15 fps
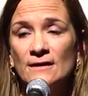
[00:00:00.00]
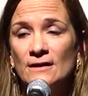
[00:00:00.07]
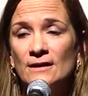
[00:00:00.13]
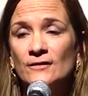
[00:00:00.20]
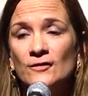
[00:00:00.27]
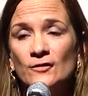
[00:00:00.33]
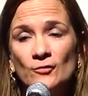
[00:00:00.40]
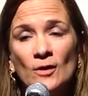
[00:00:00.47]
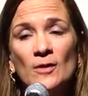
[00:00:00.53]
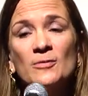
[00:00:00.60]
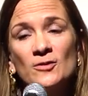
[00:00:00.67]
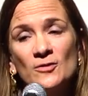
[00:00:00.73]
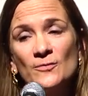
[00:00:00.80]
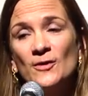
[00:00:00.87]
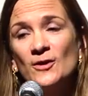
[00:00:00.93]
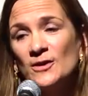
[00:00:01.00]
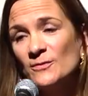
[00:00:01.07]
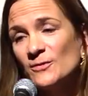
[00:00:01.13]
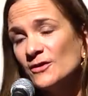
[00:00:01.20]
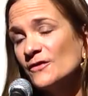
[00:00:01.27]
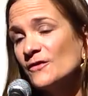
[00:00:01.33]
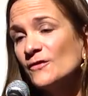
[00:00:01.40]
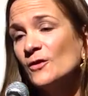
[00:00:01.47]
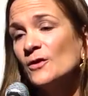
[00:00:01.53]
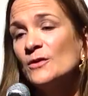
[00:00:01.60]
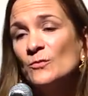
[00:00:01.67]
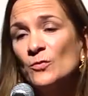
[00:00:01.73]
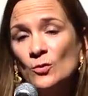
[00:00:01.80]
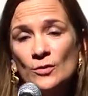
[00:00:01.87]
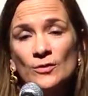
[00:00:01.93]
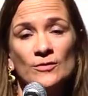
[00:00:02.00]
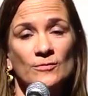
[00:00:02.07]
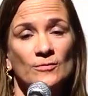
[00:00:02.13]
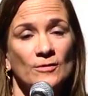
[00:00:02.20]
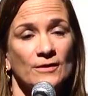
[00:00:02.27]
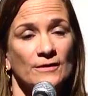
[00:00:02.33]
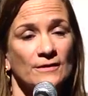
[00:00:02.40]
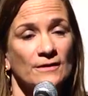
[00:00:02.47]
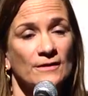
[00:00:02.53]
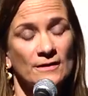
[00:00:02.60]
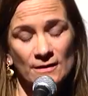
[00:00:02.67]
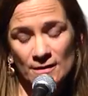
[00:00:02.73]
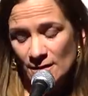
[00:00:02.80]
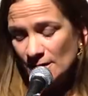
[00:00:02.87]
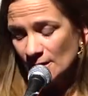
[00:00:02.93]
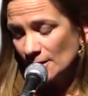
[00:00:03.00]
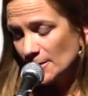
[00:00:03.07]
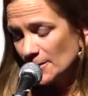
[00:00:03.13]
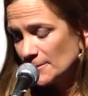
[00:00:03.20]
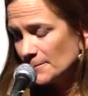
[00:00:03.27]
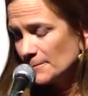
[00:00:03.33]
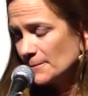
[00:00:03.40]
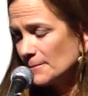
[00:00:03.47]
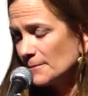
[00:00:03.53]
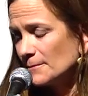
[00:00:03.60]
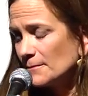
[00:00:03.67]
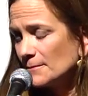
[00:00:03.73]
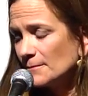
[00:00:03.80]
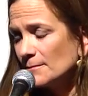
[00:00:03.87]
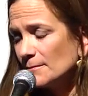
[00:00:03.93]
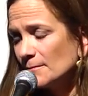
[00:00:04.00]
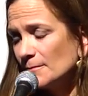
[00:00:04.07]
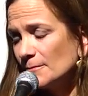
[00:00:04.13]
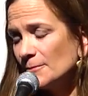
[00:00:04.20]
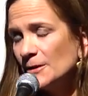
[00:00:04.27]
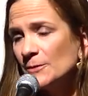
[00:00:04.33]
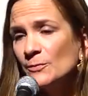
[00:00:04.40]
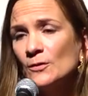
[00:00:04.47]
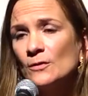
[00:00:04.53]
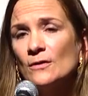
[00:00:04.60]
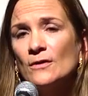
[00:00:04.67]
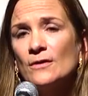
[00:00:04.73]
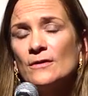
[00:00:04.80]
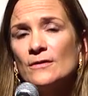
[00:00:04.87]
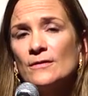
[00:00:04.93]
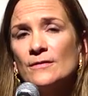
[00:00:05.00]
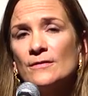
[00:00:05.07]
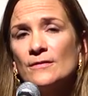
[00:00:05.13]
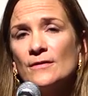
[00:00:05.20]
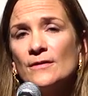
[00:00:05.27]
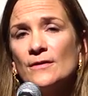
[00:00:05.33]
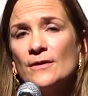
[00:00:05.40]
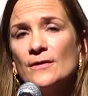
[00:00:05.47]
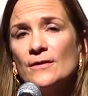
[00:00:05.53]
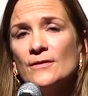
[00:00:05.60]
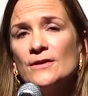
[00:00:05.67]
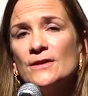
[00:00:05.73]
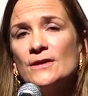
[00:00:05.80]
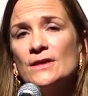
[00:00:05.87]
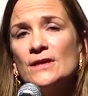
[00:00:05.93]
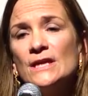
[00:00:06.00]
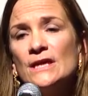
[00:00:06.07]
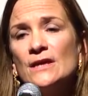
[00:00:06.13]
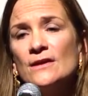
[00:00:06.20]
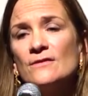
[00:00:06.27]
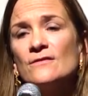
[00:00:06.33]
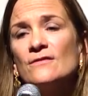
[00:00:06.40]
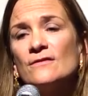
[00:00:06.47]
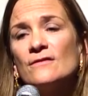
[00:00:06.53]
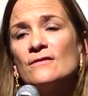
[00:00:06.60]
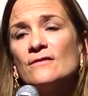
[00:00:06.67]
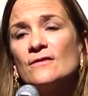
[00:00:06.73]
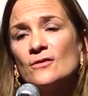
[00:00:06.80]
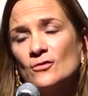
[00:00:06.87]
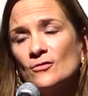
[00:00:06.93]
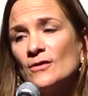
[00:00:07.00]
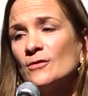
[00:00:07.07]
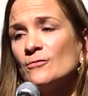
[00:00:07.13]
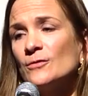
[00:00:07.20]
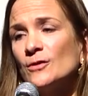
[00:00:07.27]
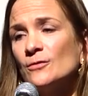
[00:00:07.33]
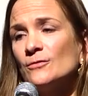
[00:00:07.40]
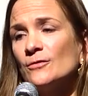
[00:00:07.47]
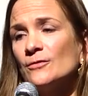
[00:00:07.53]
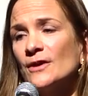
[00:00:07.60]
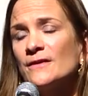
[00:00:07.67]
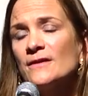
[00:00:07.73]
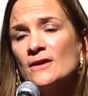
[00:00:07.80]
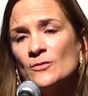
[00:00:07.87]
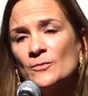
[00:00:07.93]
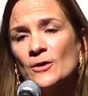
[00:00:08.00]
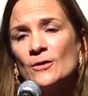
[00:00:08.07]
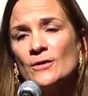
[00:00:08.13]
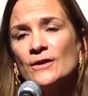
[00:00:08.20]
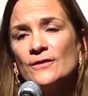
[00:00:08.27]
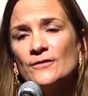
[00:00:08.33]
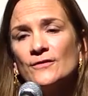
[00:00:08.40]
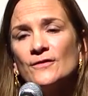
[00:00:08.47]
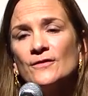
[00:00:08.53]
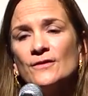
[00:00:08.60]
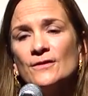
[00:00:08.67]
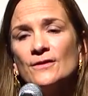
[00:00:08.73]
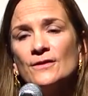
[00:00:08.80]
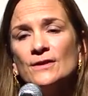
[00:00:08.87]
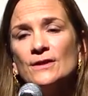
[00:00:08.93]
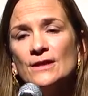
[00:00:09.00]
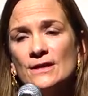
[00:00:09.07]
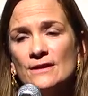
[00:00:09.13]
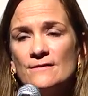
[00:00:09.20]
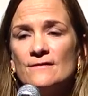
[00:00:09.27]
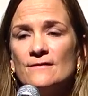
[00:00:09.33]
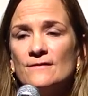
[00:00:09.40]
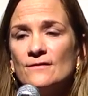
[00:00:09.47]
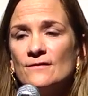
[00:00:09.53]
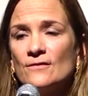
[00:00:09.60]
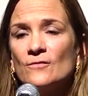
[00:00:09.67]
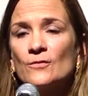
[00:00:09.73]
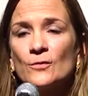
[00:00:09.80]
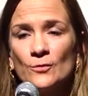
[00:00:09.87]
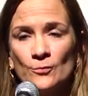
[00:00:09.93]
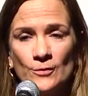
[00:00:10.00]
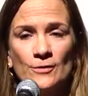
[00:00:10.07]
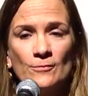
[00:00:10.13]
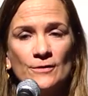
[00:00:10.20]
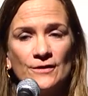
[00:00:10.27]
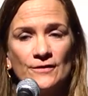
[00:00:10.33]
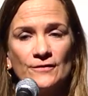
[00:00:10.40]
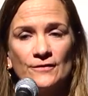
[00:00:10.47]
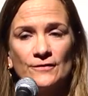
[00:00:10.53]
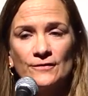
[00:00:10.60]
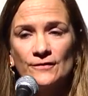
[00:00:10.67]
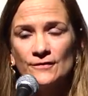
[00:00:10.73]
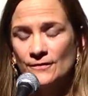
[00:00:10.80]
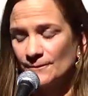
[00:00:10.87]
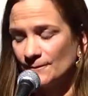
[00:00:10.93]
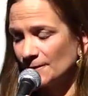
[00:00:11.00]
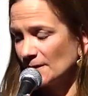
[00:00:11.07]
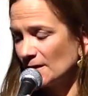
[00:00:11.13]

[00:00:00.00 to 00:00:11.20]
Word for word: It's a drop in the bucket, but it's a very important one. Um, people are uh, need the Underground Railroad. I think Americans need it for three reasons.